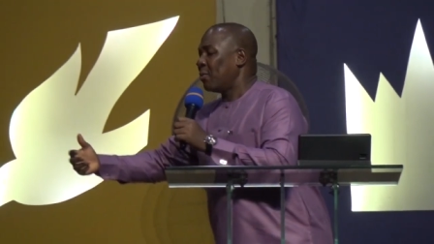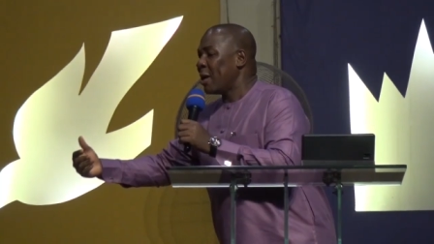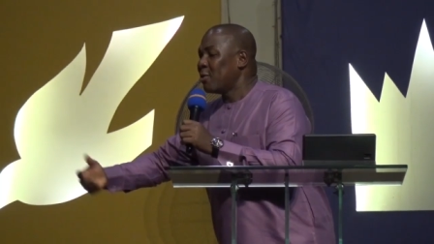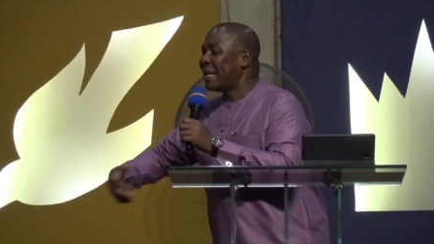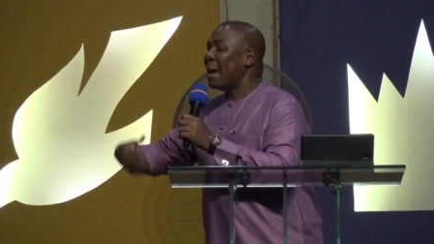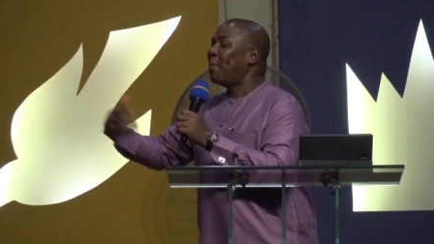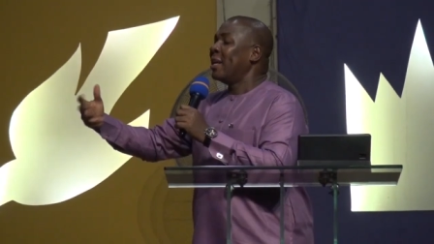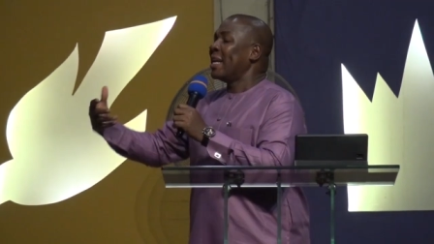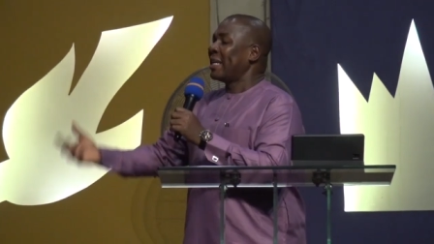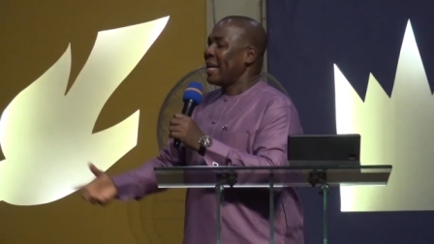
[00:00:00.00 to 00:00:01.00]
when you get
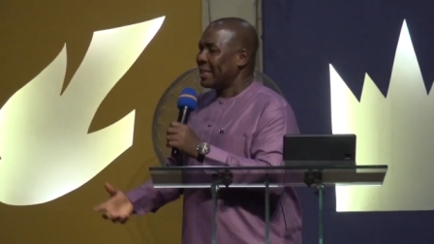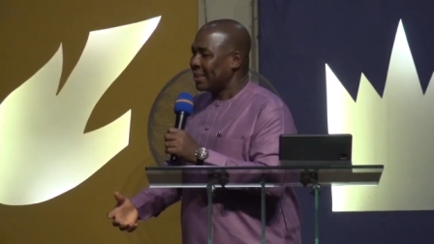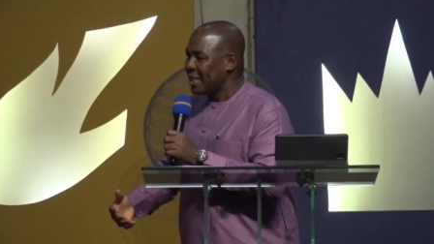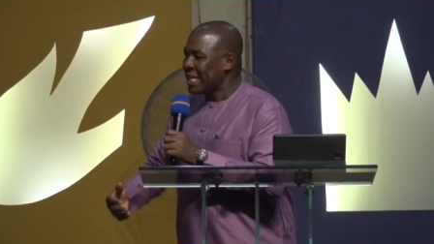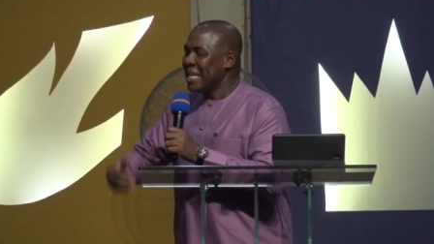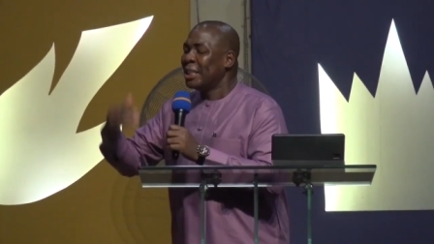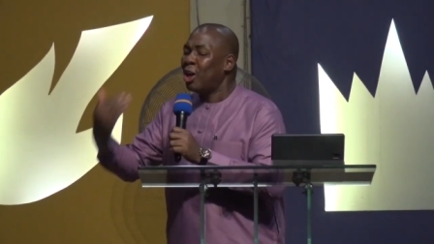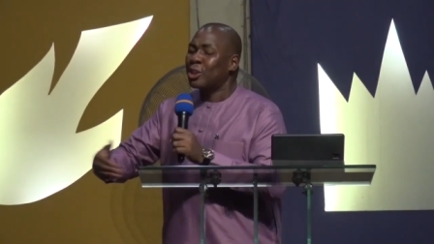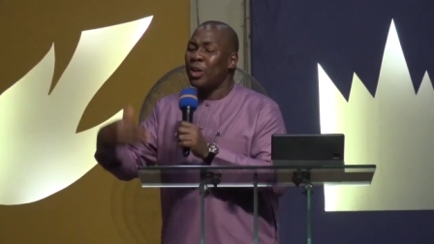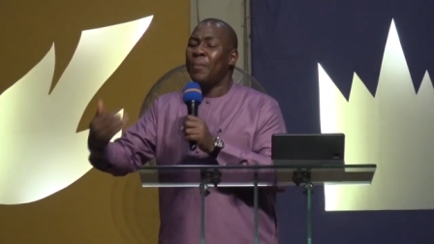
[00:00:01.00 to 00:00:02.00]
born again, it
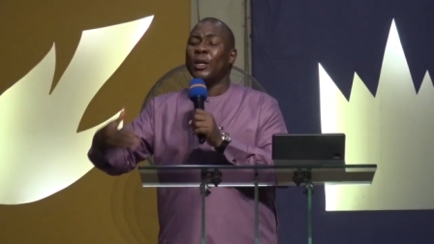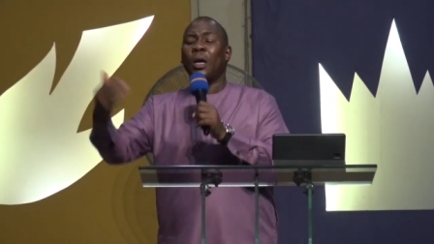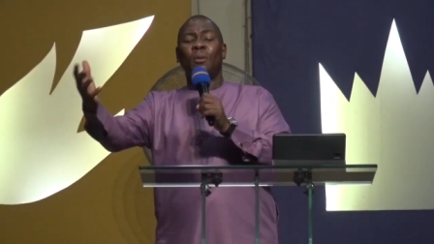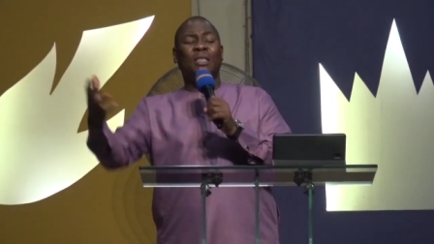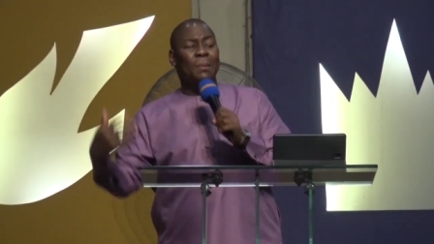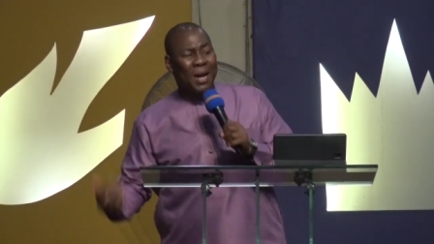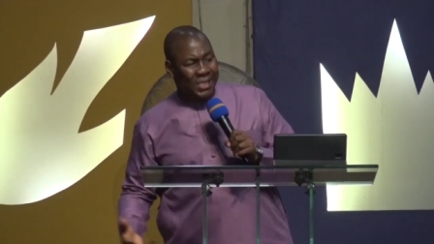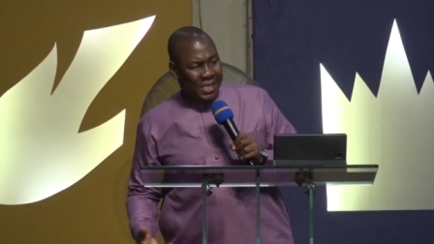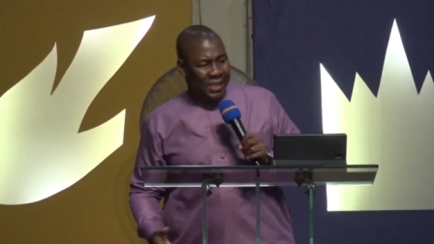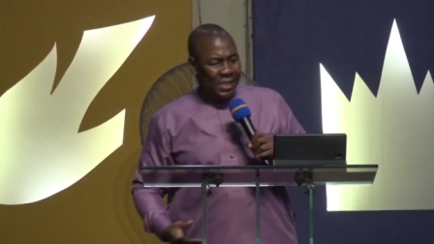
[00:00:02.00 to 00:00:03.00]
does not become automatic